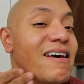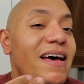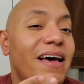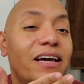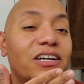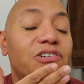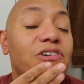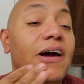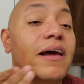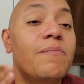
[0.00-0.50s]
I
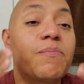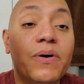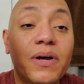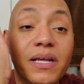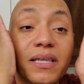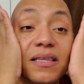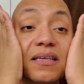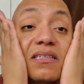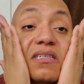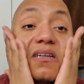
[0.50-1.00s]
tried
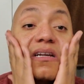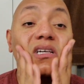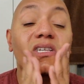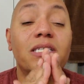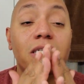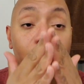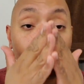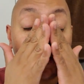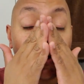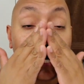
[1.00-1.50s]
putting this in a
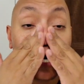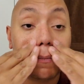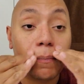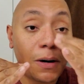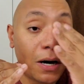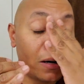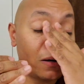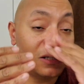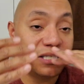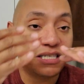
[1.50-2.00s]
spray
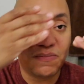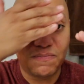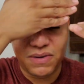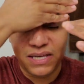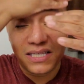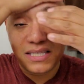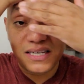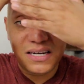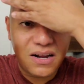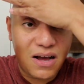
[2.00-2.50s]
bottle to
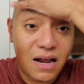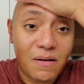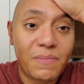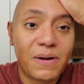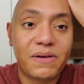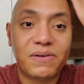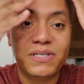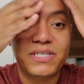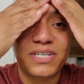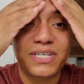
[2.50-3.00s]
mist it on, but
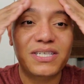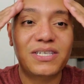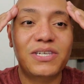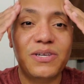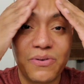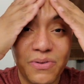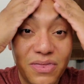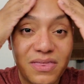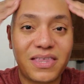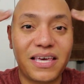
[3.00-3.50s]
it was just
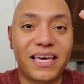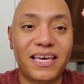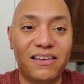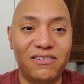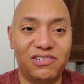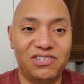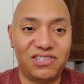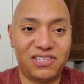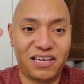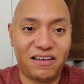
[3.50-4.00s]
too thick, and
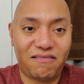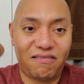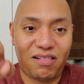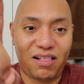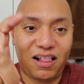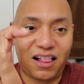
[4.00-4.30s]
it's just like,